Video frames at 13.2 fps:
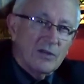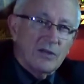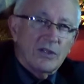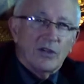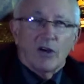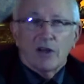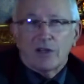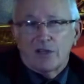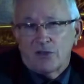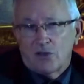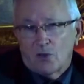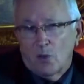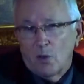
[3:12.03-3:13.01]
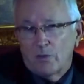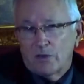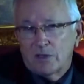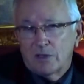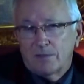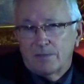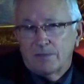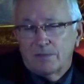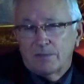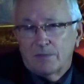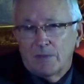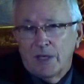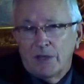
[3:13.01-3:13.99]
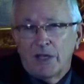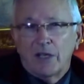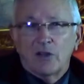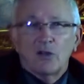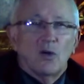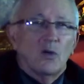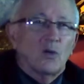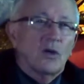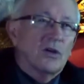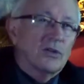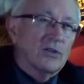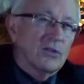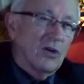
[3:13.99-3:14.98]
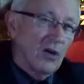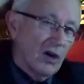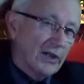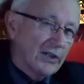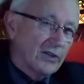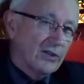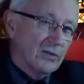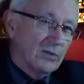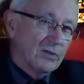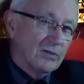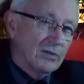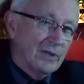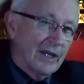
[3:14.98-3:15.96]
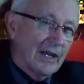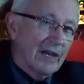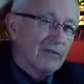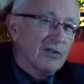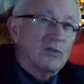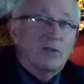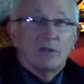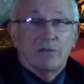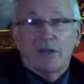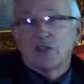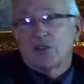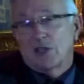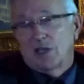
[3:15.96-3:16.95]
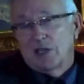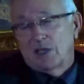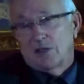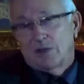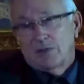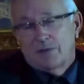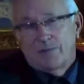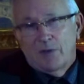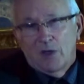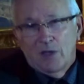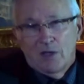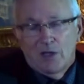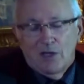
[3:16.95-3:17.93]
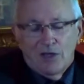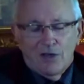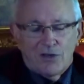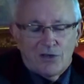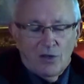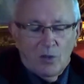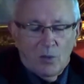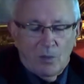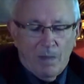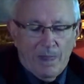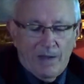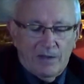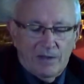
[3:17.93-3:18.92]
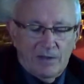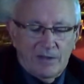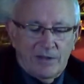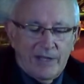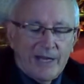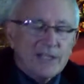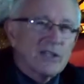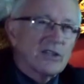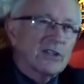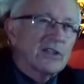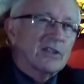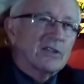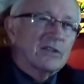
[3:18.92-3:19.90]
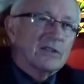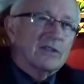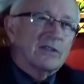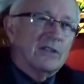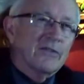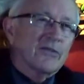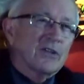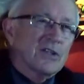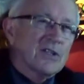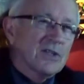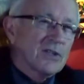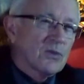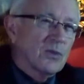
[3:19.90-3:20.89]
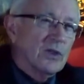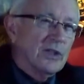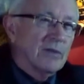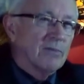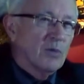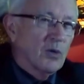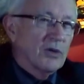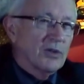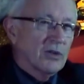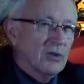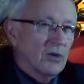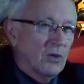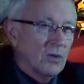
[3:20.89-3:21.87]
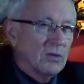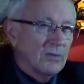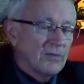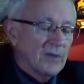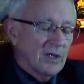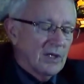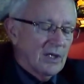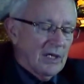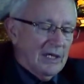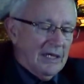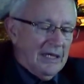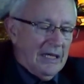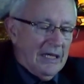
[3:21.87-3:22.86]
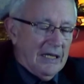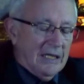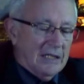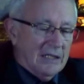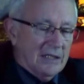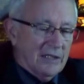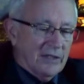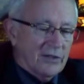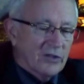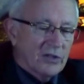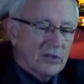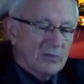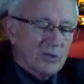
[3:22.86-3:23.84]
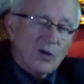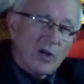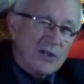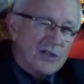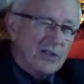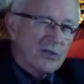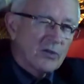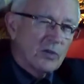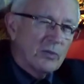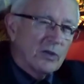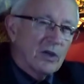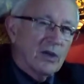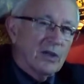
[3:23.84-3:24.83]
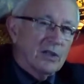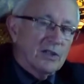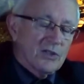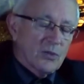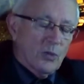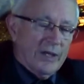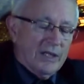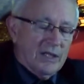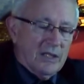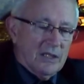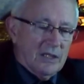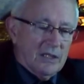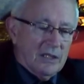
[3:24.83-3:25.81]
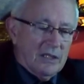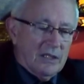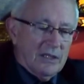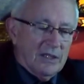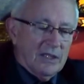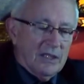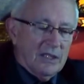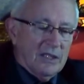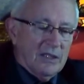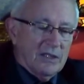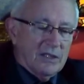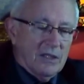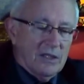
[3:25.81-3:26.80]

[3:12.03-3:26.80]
the audit is over, and they can no longer audit you. They have to investigate you. So that's a little difference that's really important to know. And the term crossing the Rubicon is when the